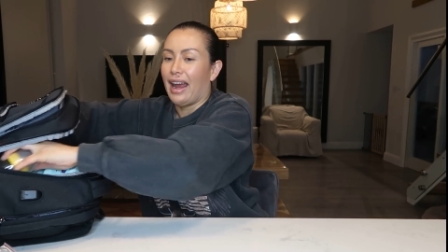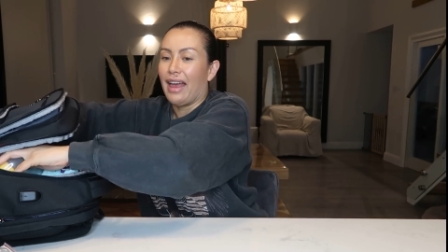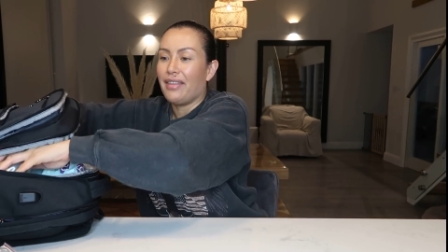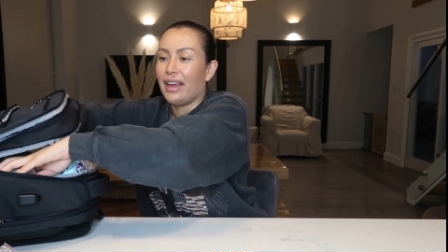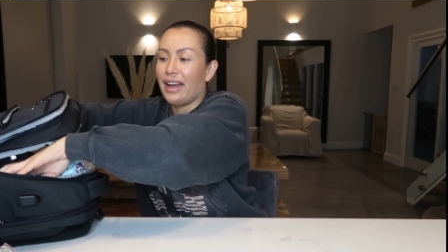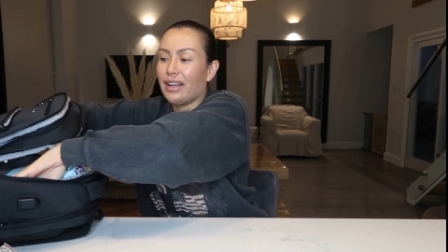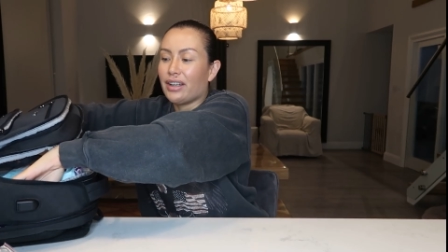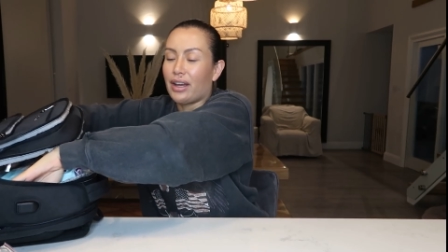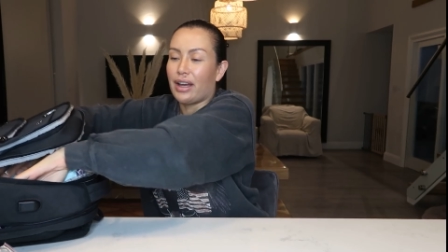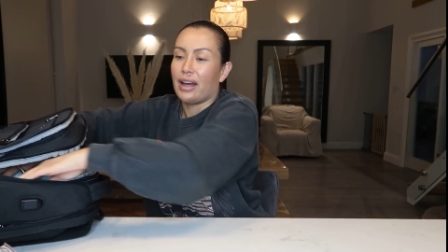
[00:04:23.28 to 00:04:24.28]
And
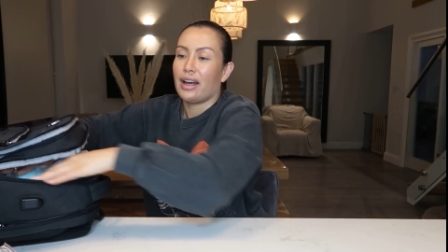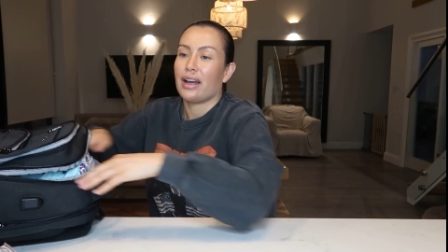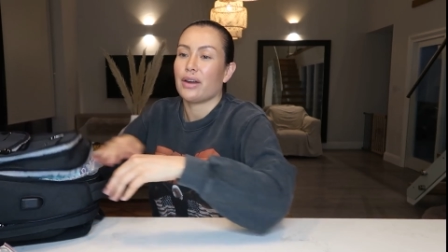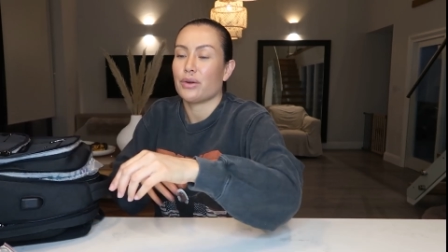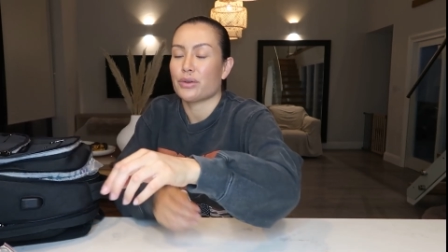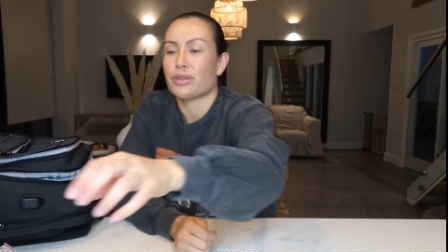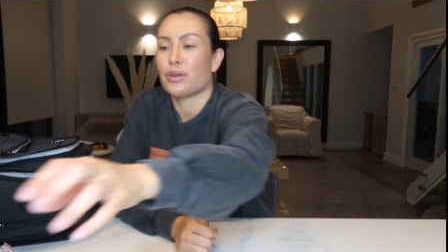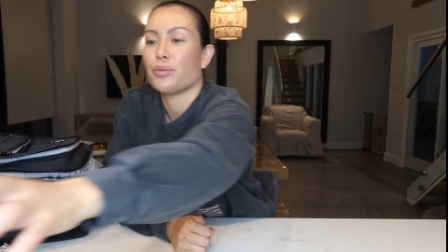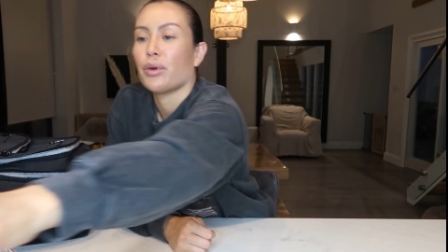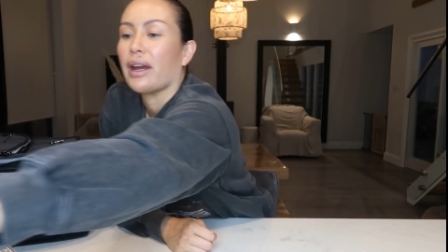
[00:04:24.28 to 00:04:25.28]
then I
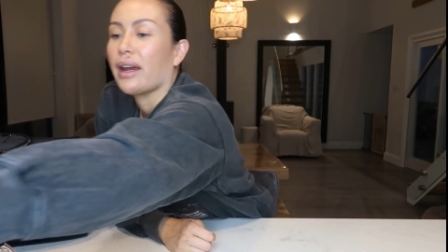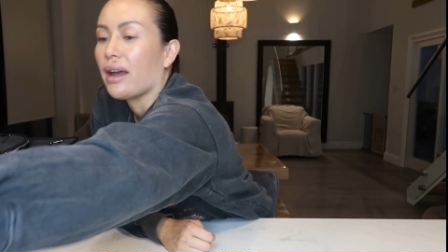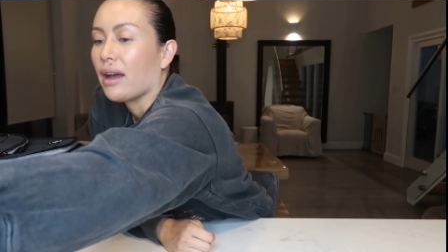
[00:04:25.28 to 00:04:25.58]
also bring